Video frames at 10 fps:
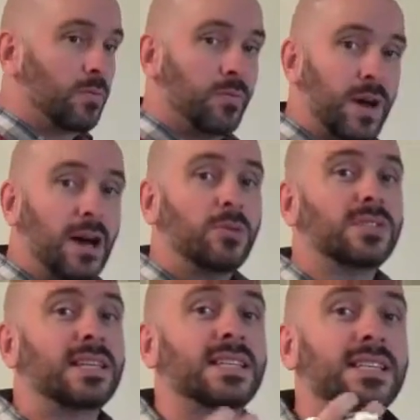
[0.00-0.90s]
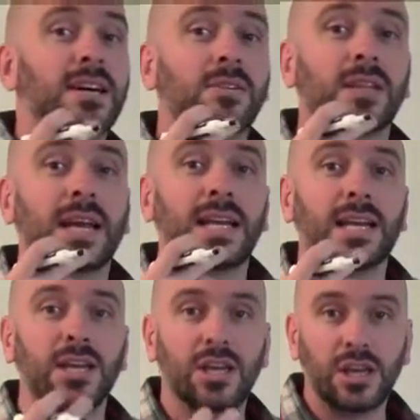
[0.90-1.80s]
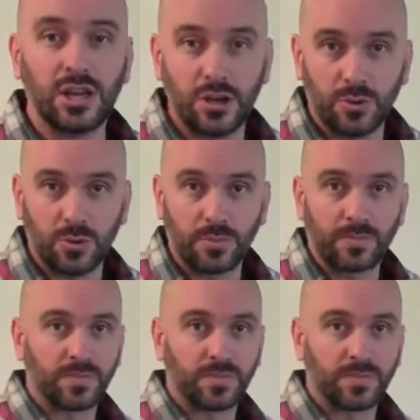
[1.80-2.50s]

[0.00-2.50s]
vowels that sound like you,